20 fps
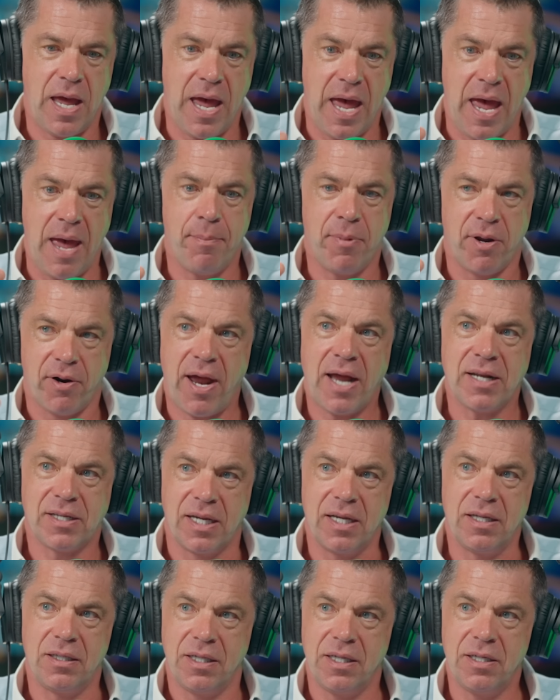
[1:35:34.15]

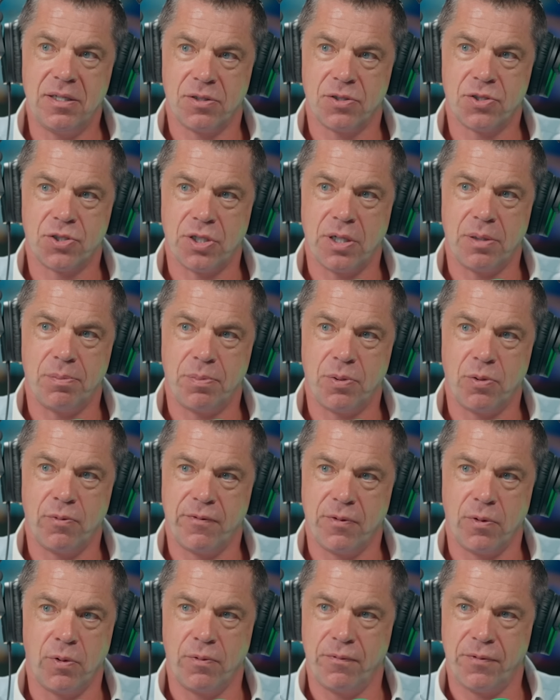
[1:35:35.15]
Emirati leadership
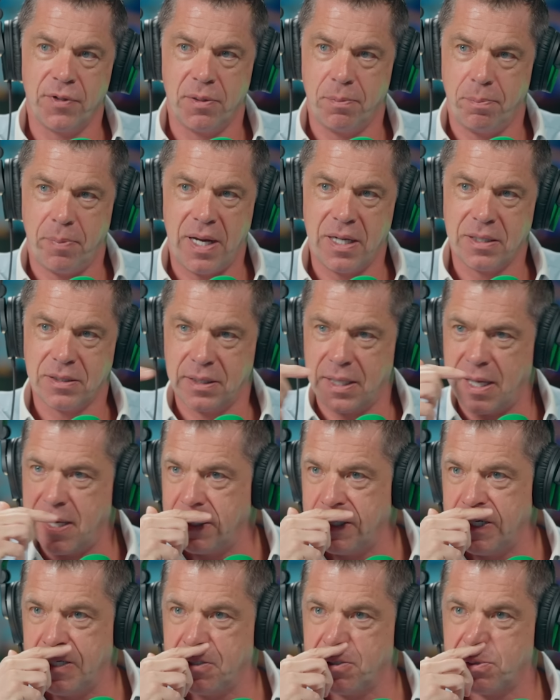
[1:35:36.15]
over the past
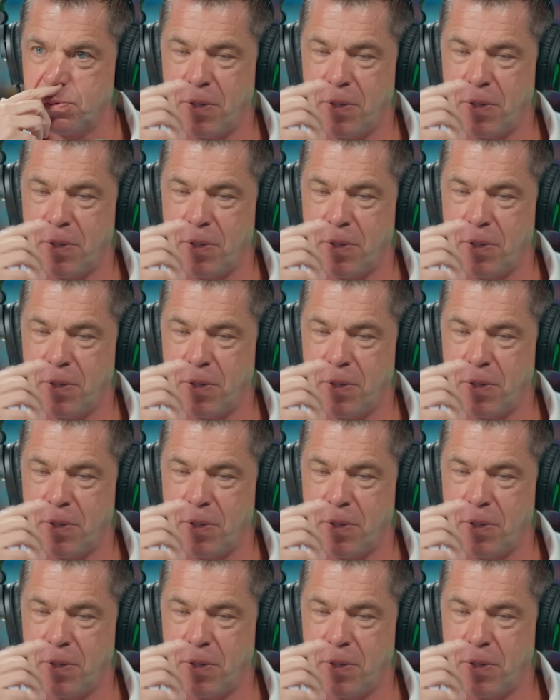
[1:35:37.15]
10 years,